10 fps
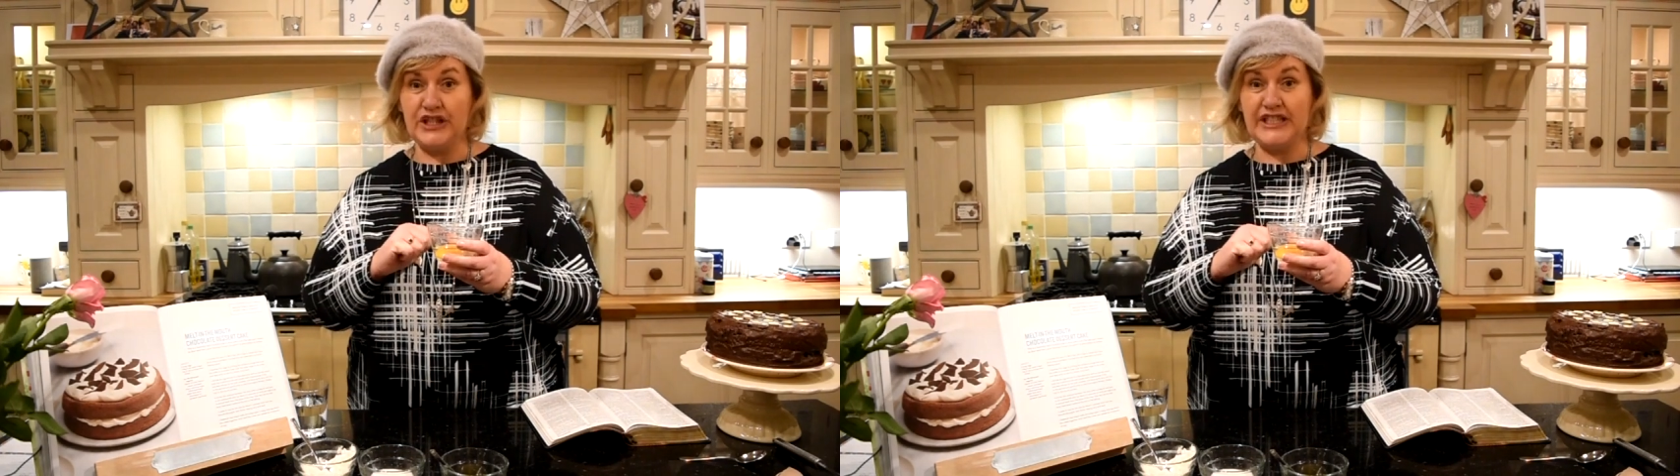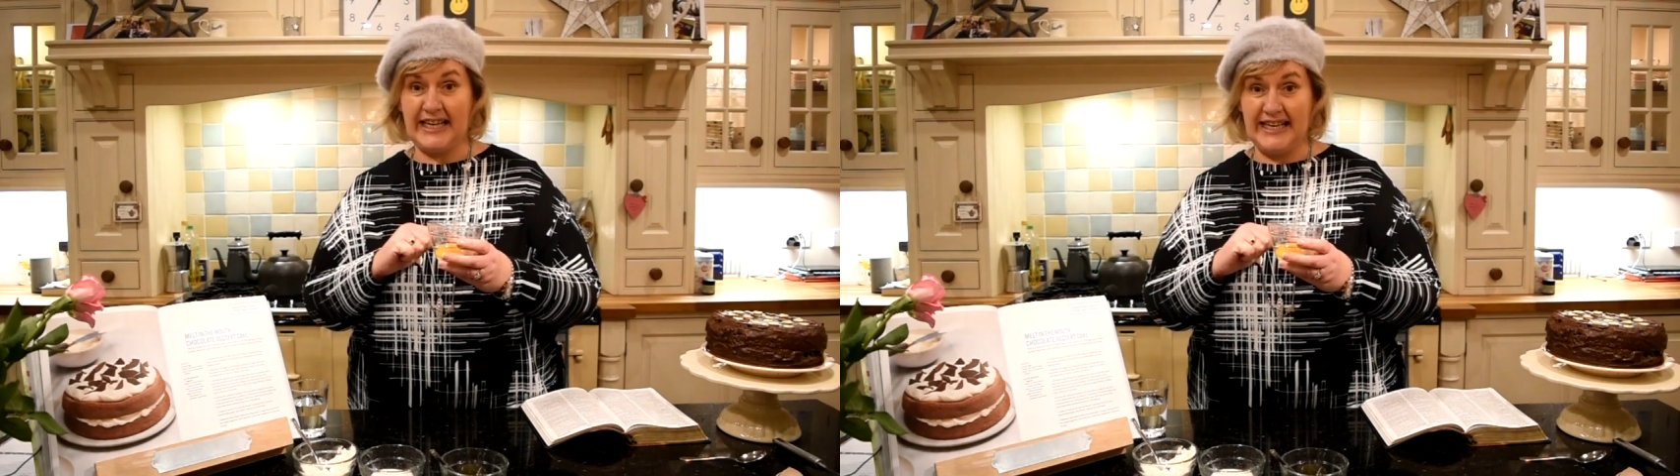
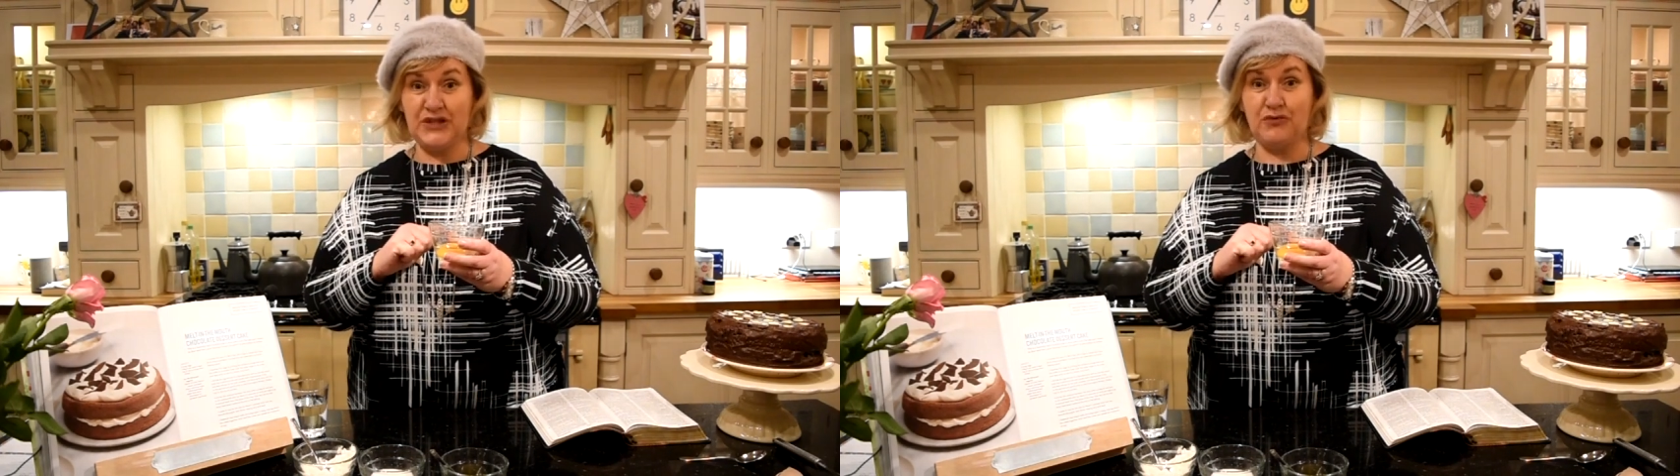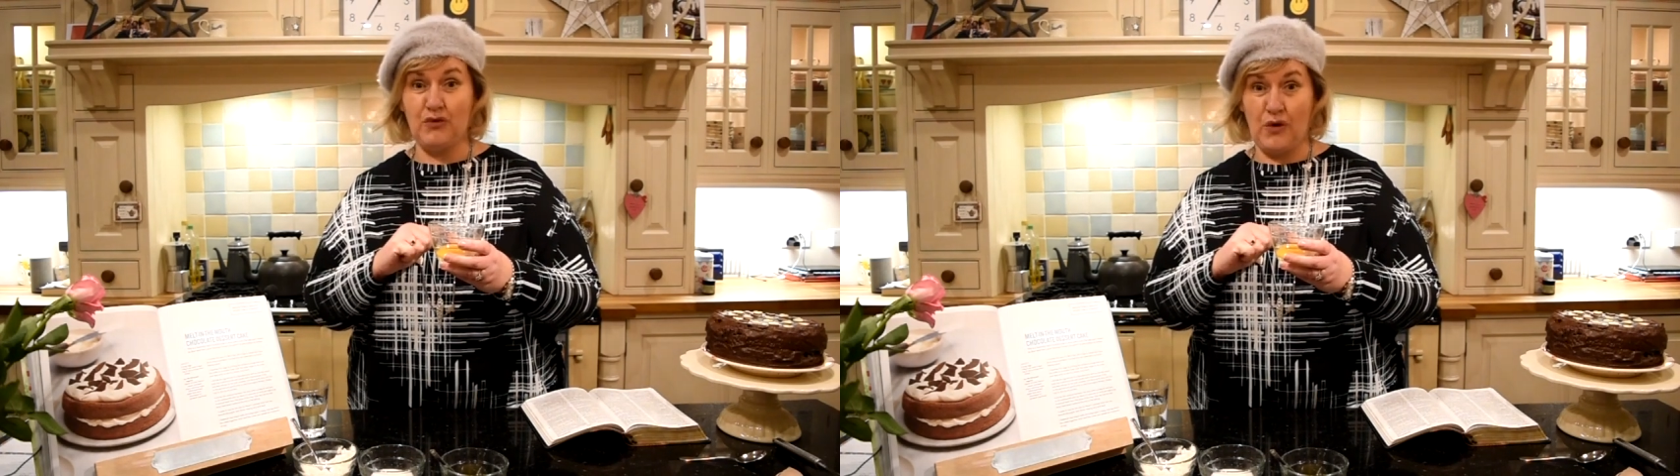to eat
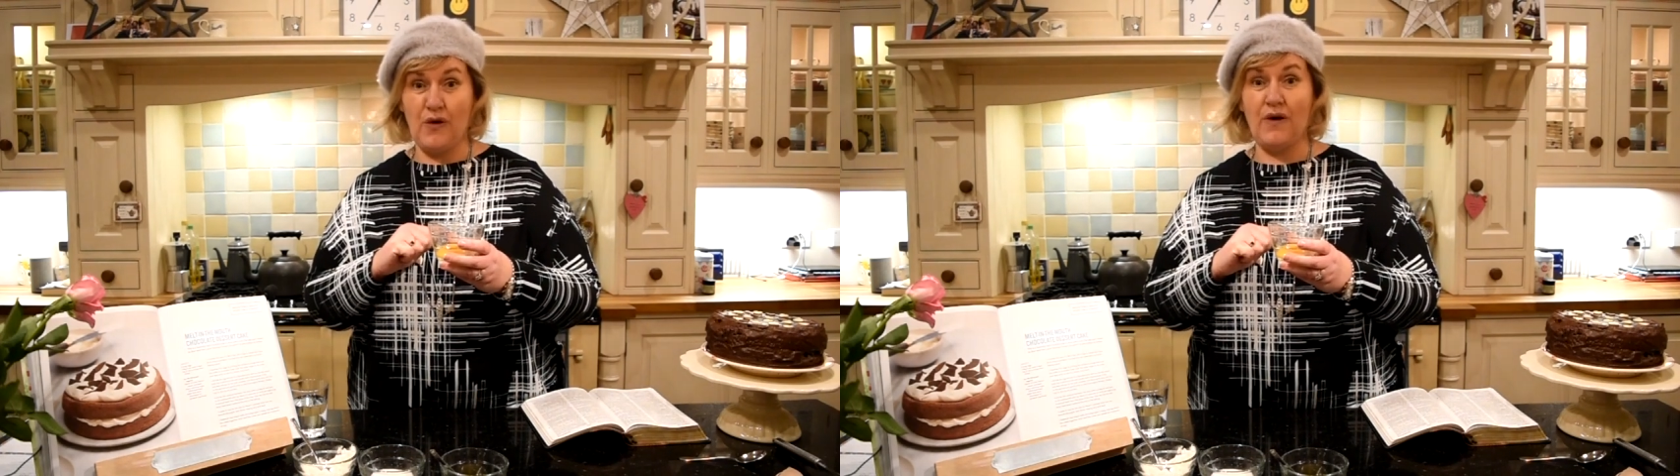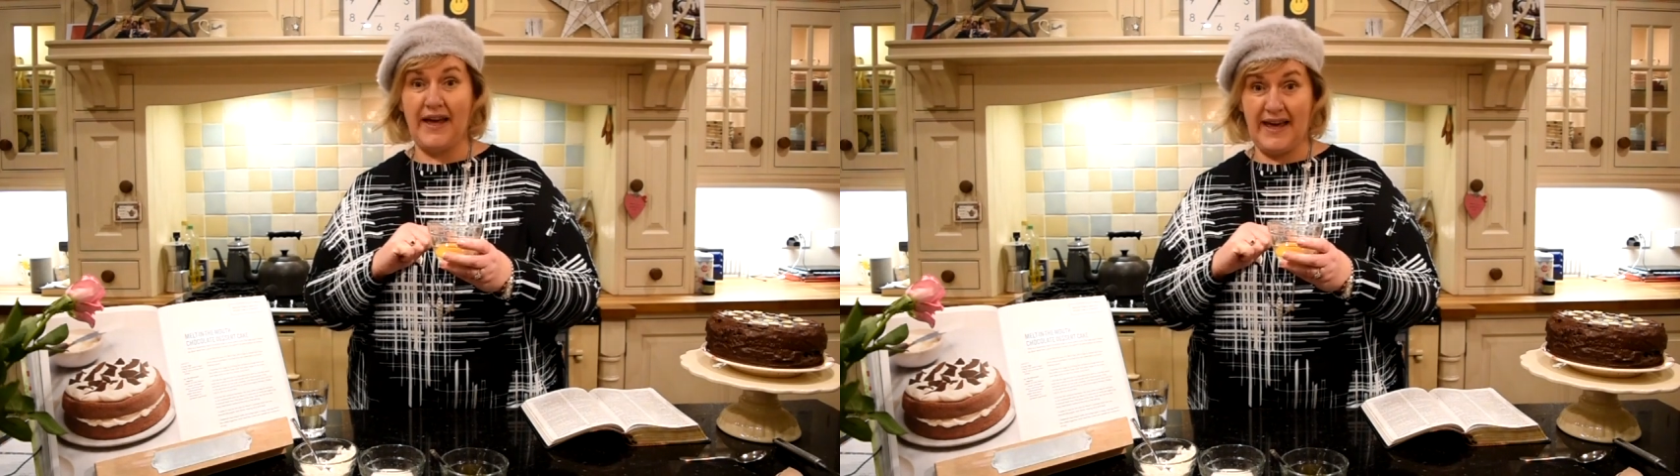
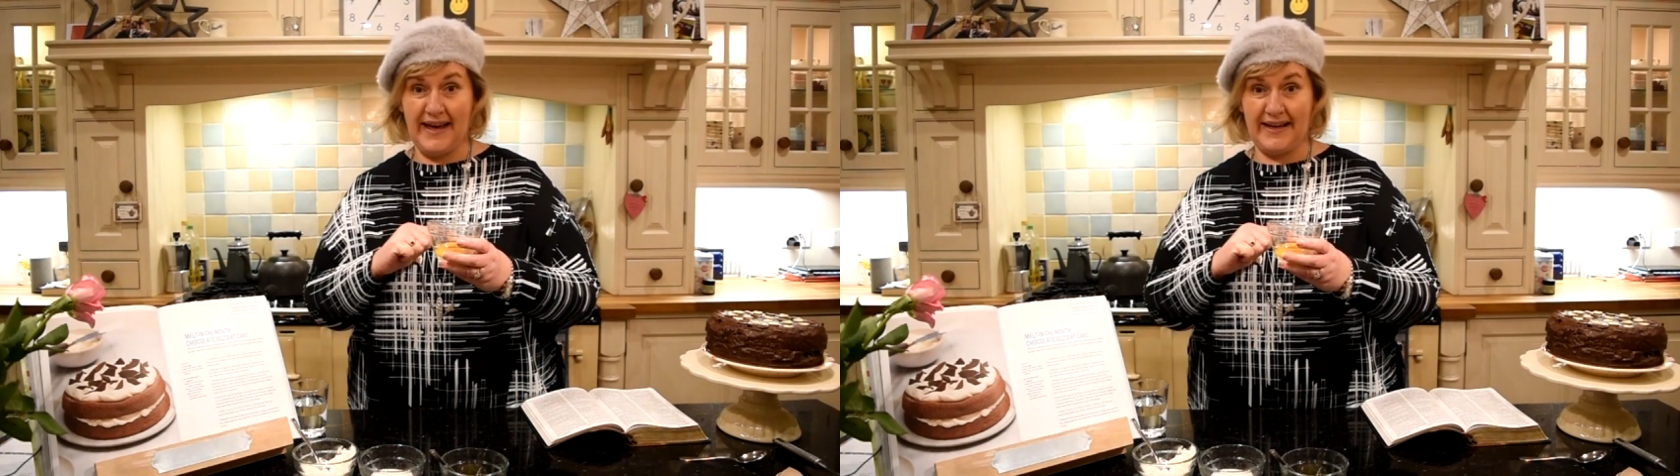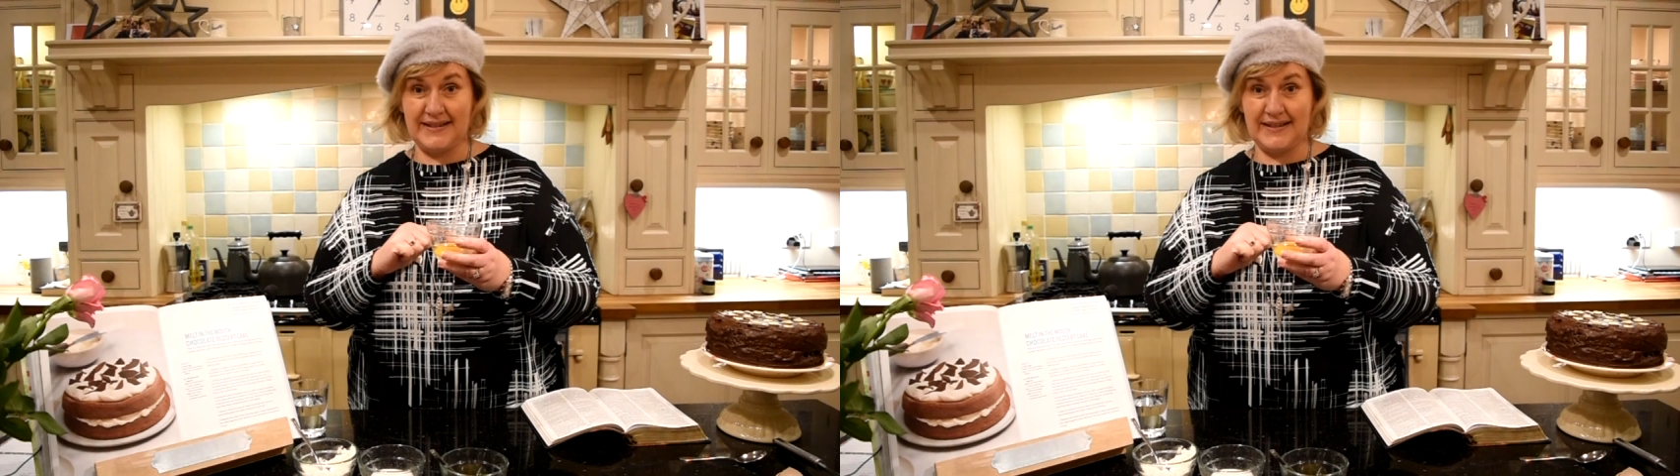raw
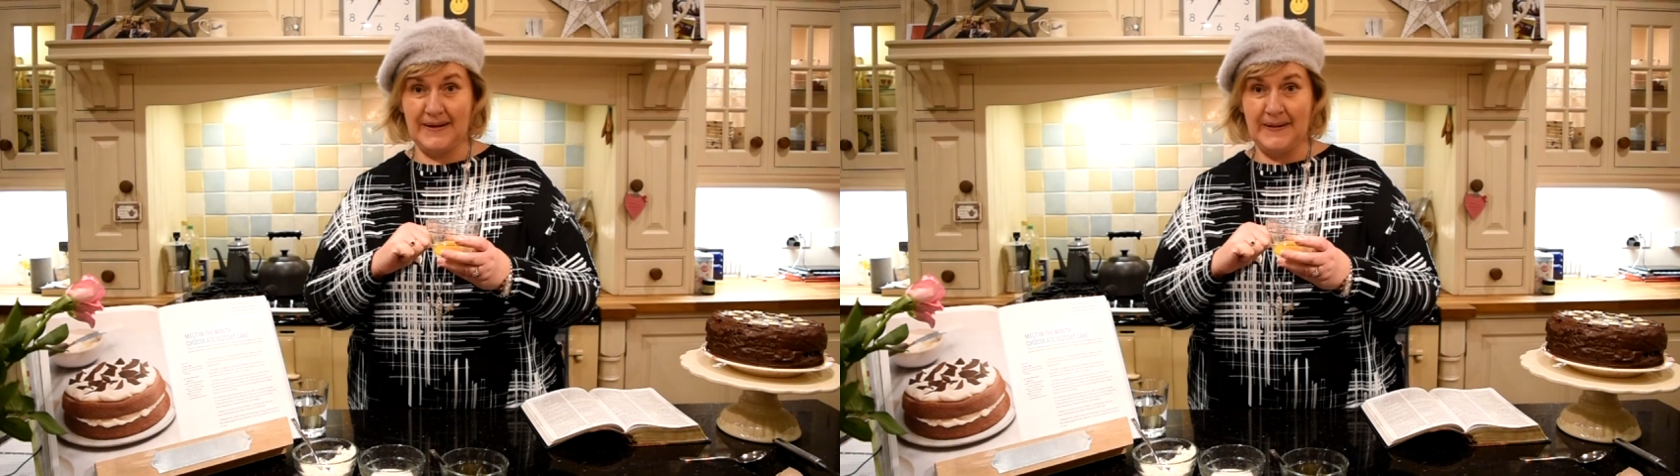eggs.